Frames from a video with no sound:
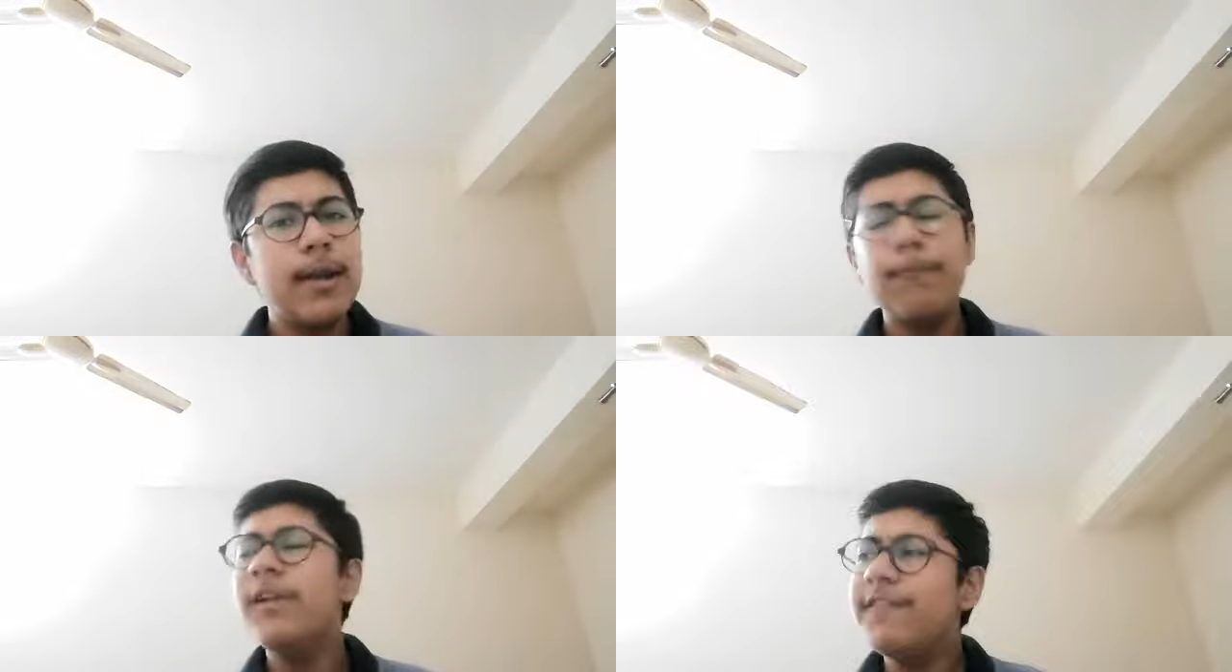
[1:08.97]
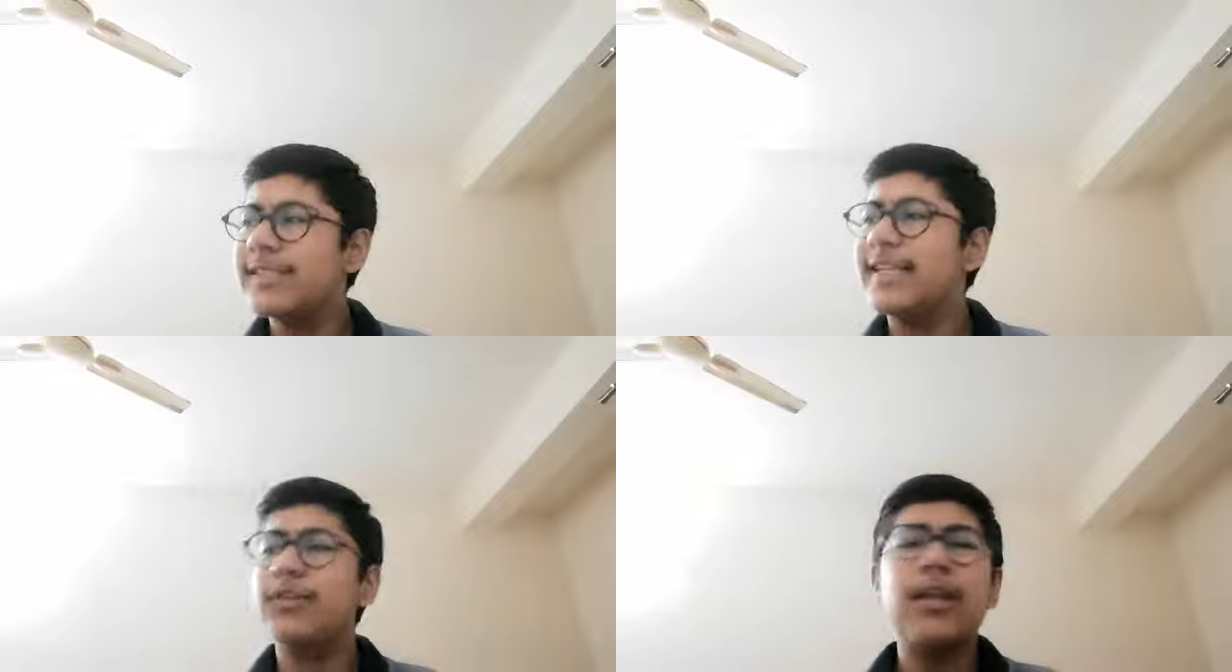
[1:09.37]

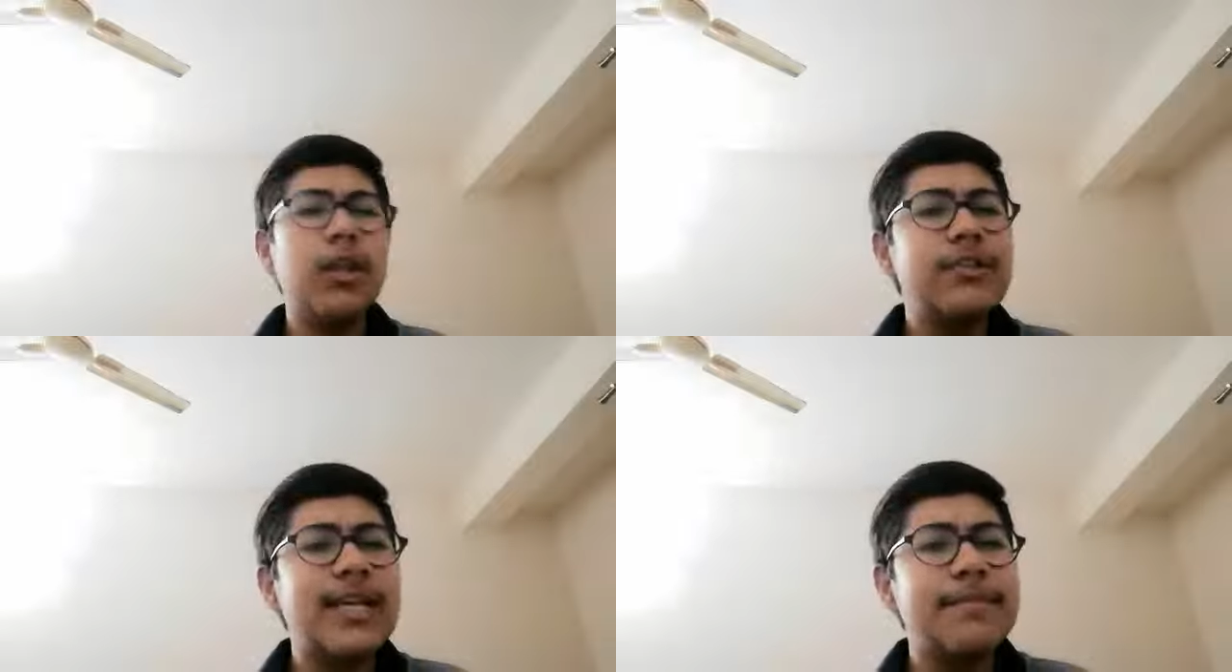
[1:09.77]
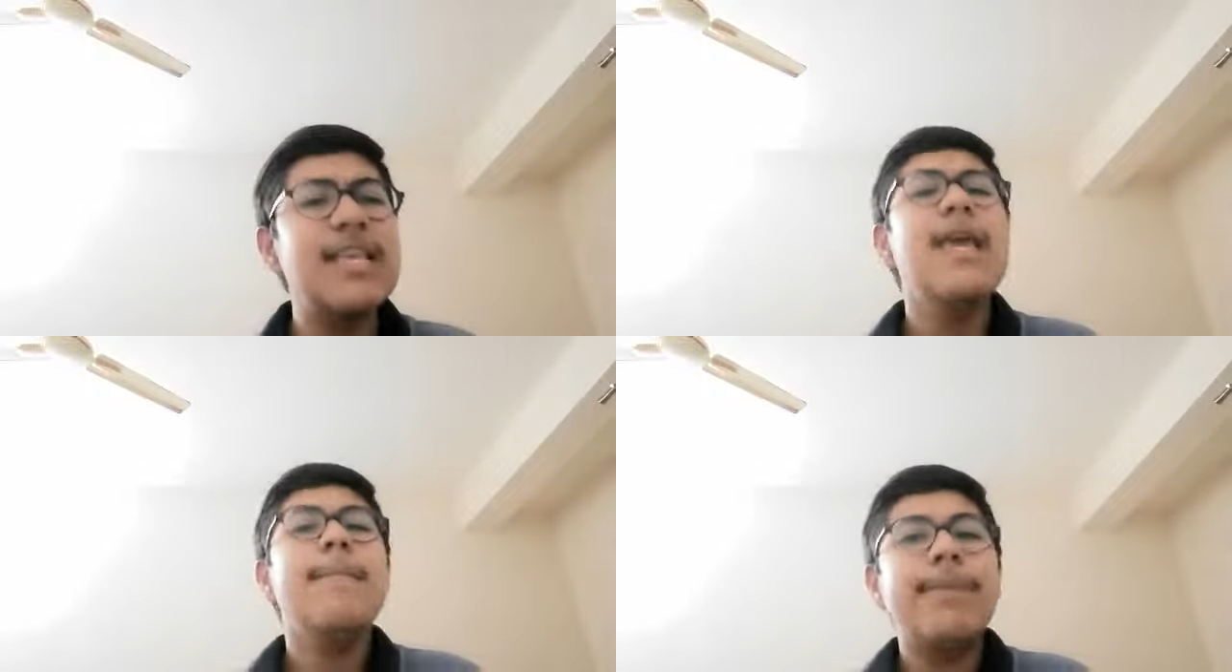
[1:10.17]
previously I tried a lot of times,
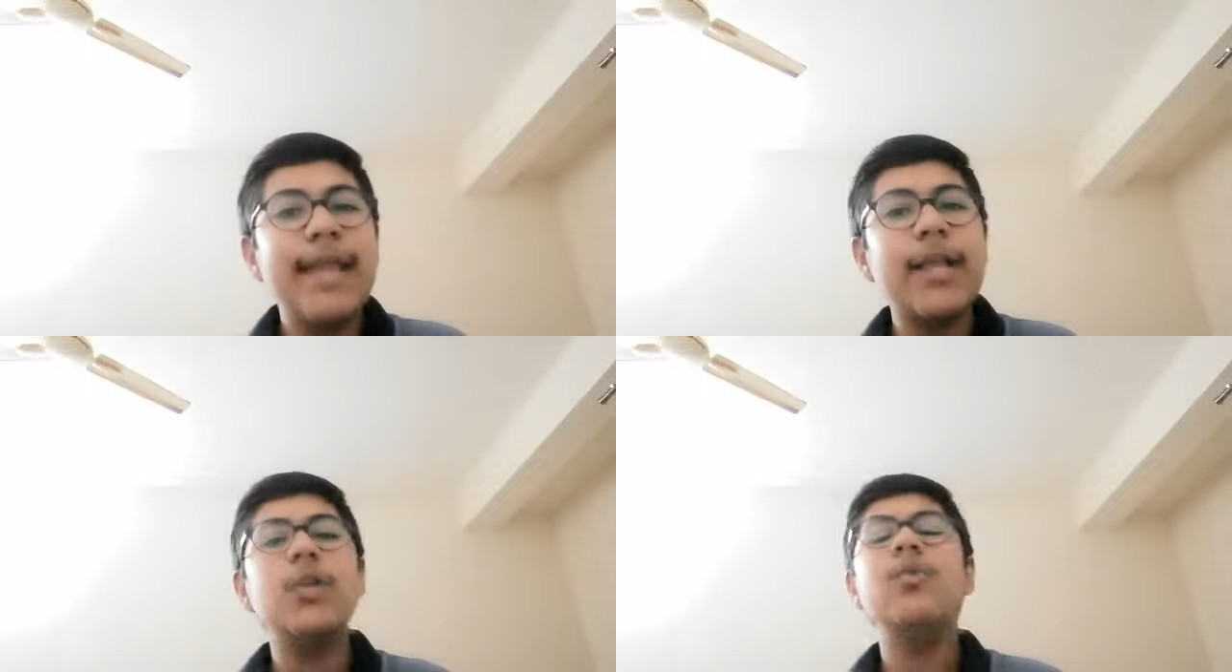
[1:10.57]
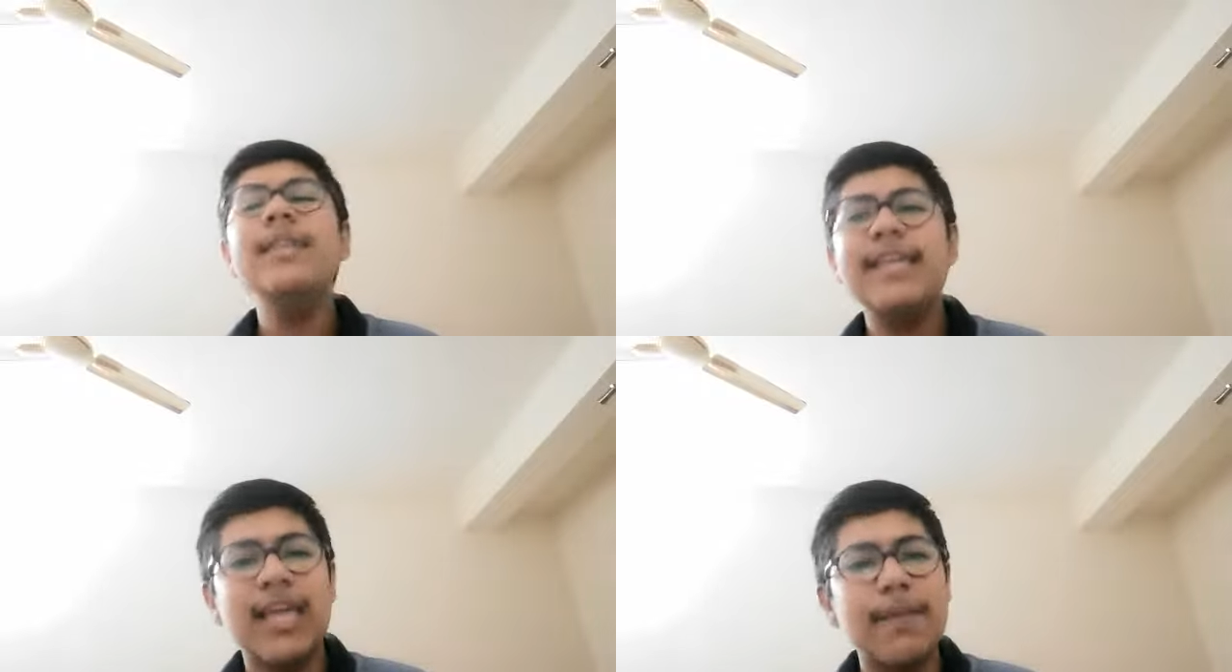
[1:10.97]
but I could
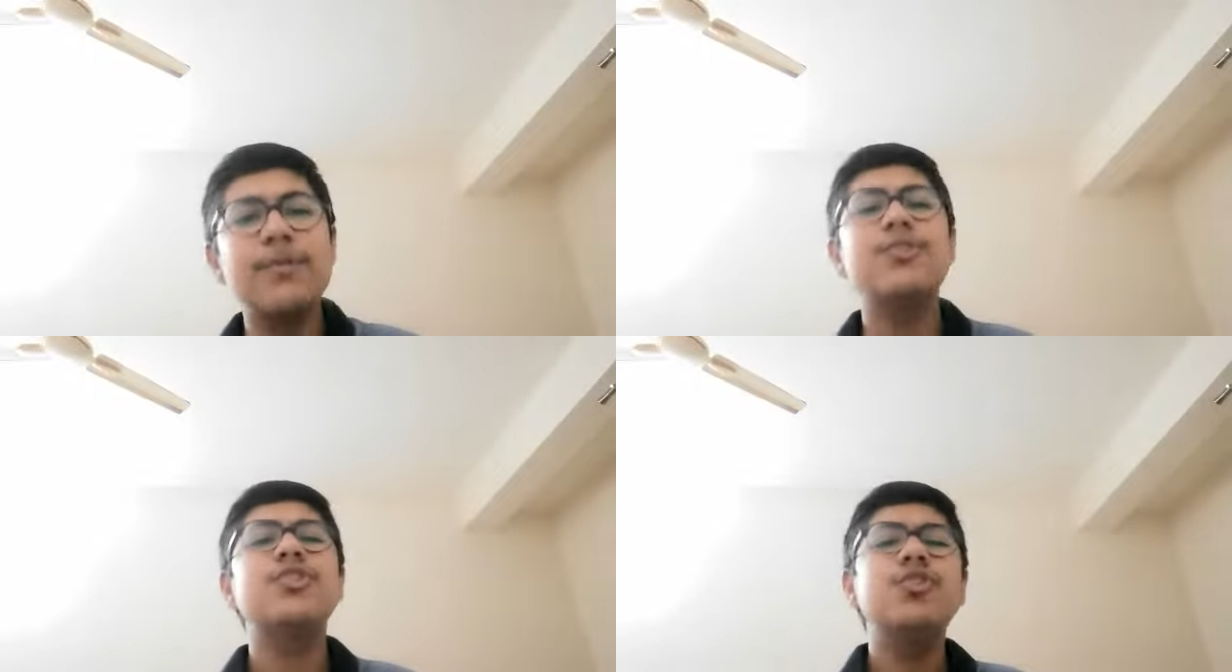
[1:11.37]
only get up to